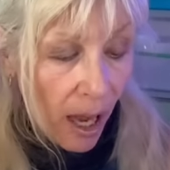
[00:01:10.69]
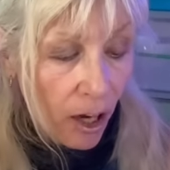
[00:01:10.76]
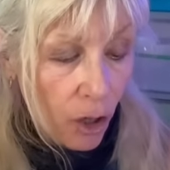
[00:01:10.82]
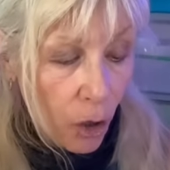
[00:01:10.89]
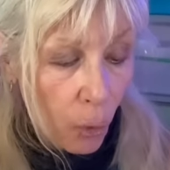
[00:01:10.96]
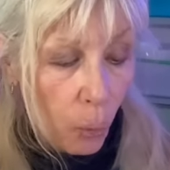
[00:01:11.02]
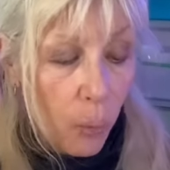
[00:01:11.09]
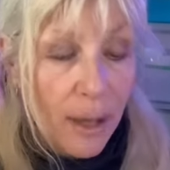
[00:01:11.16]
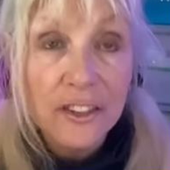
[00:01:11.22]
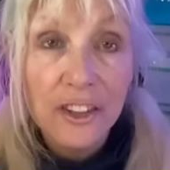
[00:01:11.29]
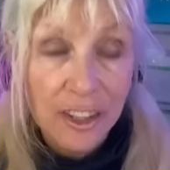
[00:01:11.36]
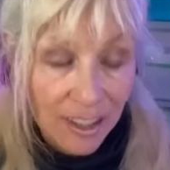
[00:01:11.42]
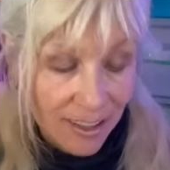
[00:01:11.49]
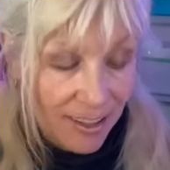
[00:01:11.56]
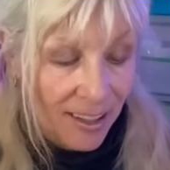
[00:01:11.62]
a
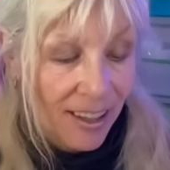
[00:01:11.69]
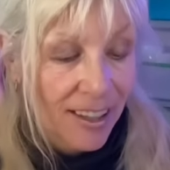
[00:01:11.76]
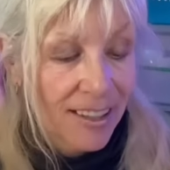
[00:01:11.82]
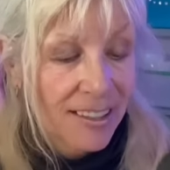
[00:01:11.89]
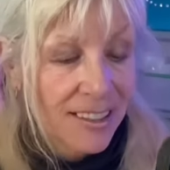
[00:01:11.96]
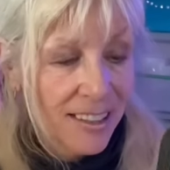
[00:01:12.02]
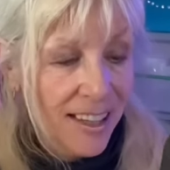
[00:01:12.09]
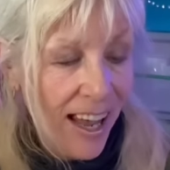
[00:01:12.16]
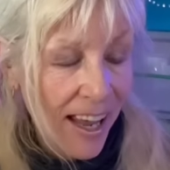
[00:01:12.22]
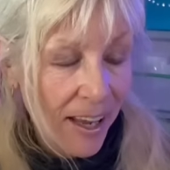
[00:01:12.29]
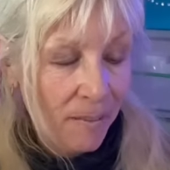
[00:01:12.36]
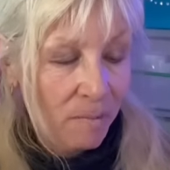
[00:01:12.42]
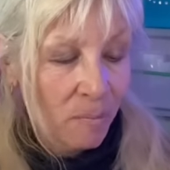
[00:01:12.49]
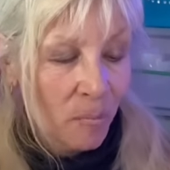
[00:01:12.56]
question today.